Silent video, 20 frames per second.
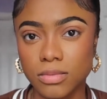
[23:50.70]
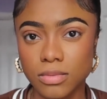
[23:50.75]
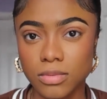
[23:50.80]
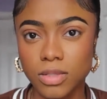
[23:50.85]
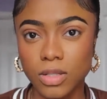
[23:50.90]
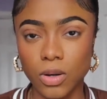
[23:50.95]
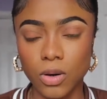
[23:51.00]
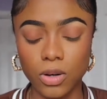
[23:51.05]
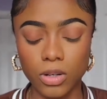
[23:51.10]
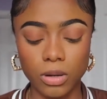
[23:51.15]
you
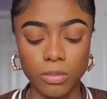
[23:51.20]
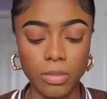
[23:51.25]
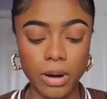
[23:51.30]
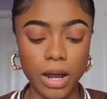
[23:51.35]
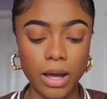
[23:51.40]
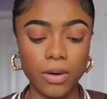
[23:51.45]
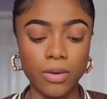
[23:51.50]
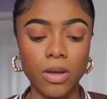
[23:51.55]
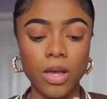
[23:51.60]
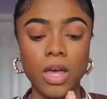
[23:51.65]
know, on the
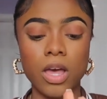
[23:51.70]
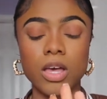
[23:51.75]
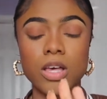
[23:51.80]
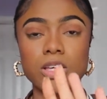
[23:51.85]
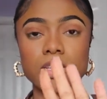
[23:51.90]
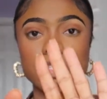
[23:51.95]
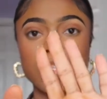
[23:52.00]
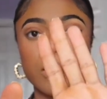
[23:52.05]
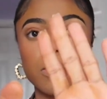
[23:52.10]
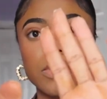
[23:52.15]
brow.
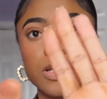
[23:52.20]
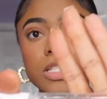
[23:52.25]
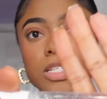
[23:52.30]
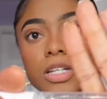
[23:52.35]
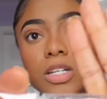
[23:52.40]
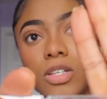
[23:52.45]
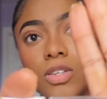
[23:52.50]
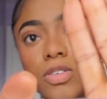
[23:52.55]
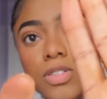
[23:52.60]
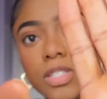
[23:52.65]
So I'm just
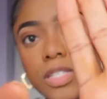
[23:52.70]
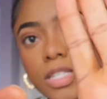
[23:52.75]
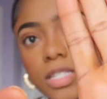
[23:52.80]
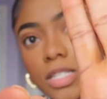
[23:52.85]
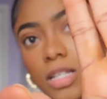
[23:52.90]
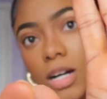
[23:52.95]
gonna use this